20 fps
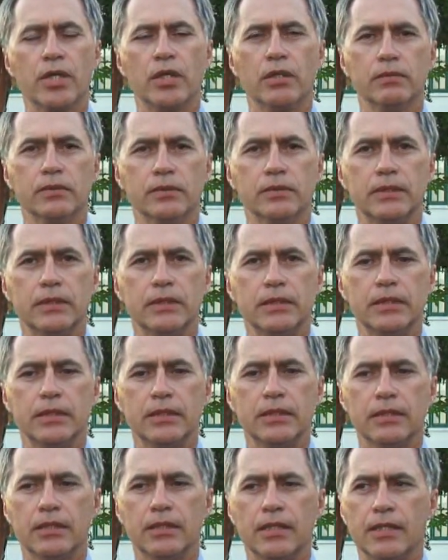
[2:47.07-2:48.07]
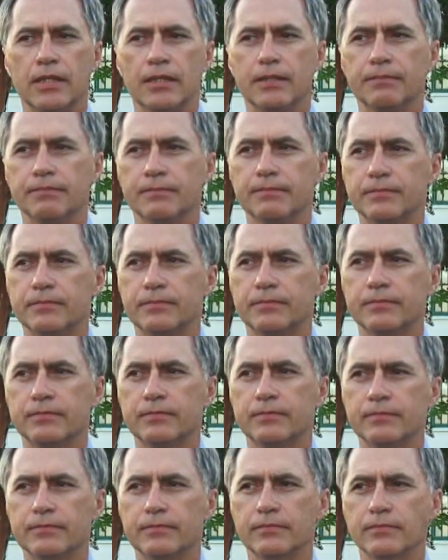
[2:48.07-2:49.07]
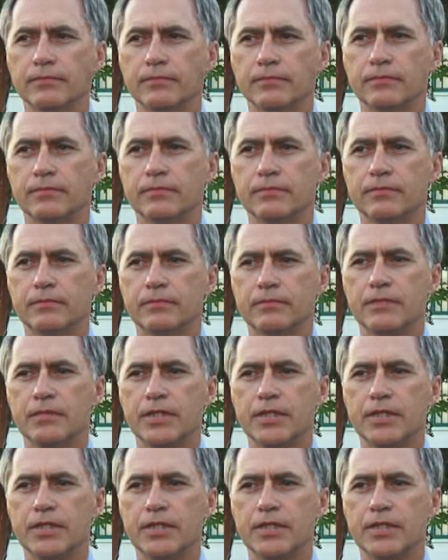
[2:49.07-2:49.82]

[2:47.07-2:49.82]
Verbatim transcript: Uh,